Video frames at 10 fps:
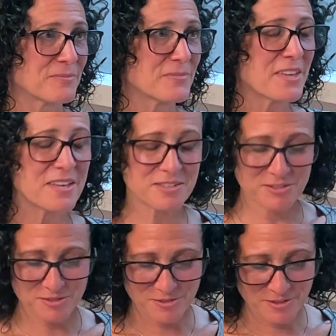That
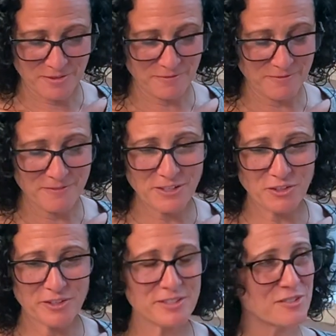is a
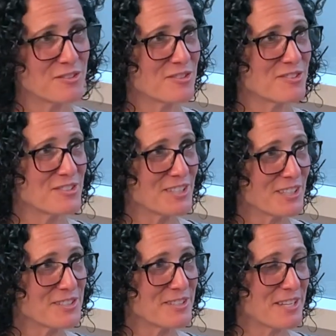very
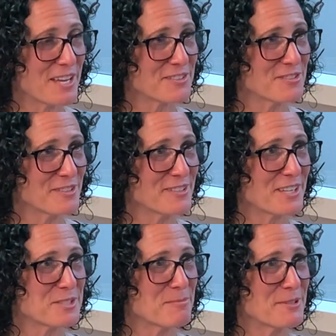succinct and excellent
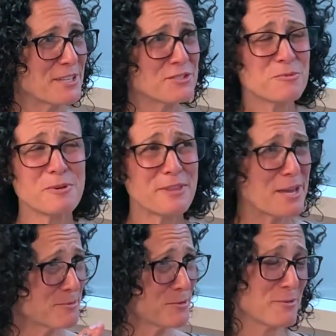explanation with
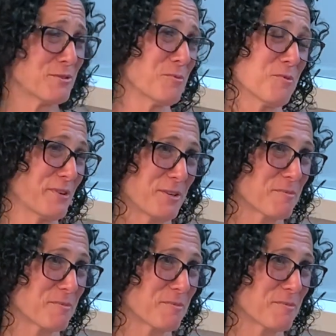absolutely no warning or